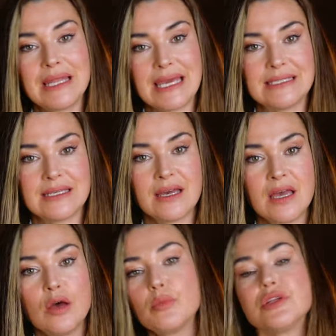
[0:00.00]
be later,
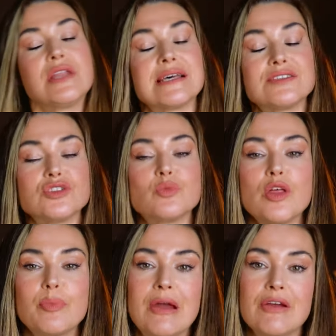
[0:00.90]
but that's just
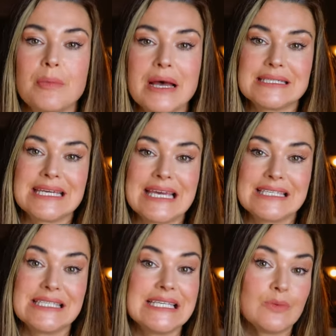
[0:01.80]
worth bearing in mind in
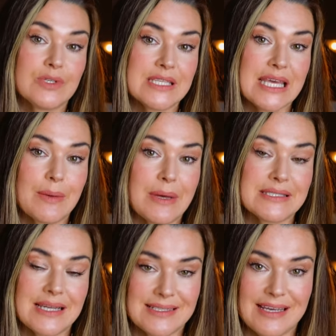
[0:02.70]
case you did want to think about
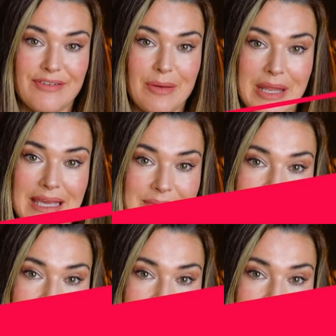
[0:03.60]
starting a family.